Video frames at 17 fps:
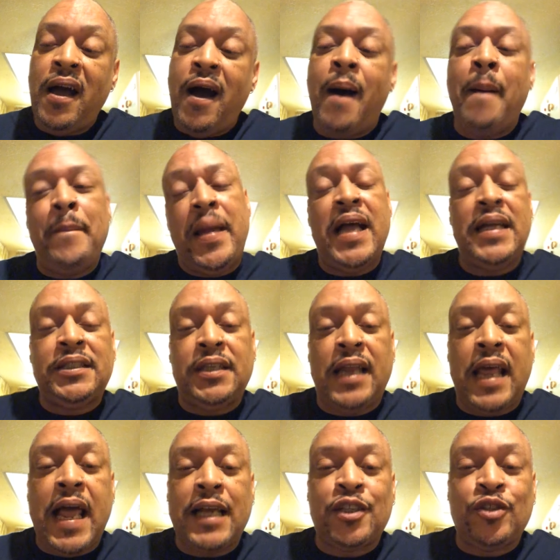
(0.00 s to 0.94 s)
Imagine
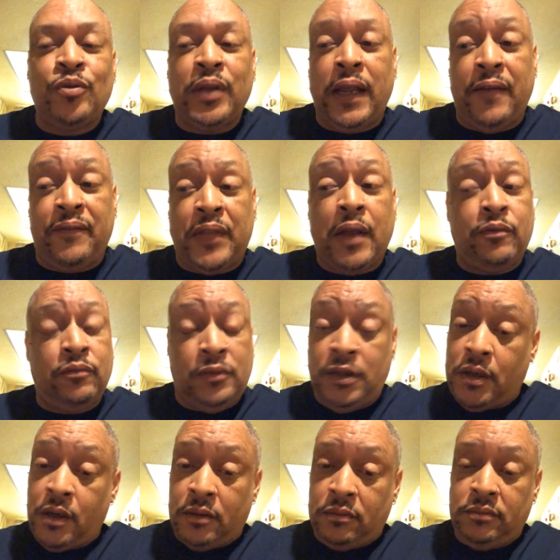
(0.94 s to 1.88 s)
actually if that, you
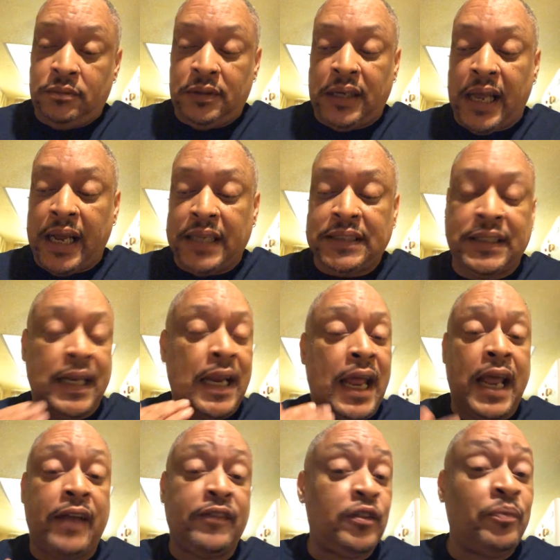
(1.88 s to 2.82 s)
know, like I said, I
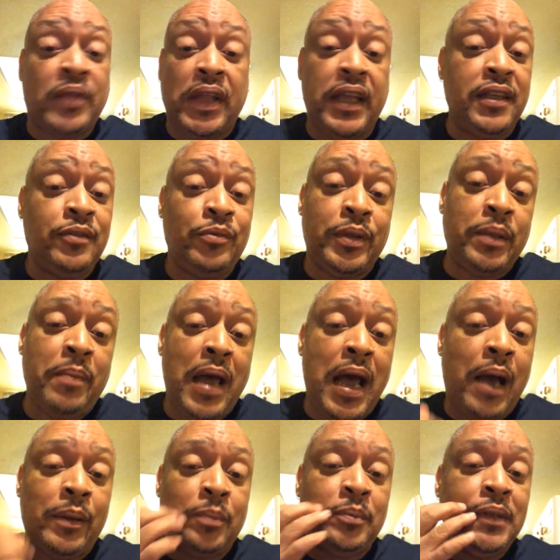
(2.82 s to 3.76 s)
have some things with the
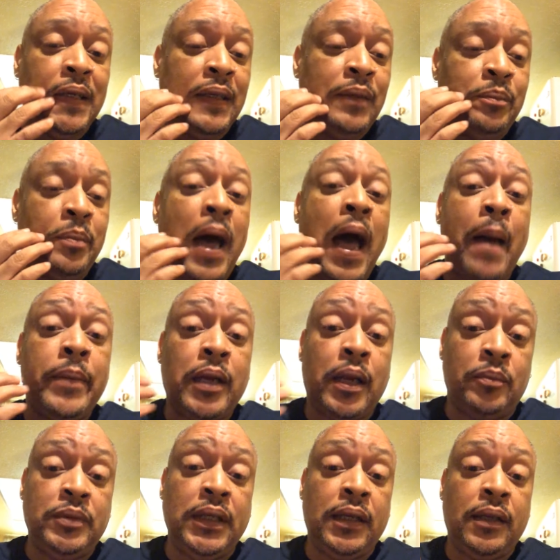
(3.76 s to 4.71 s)
Bible I'm dealing Bible
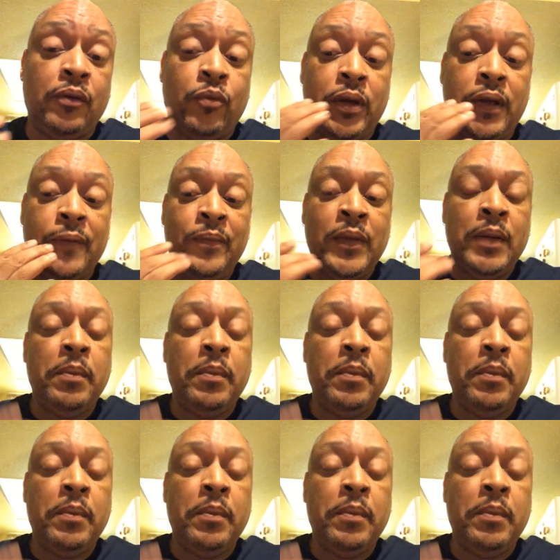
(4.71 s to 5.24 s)
I'm dealing with.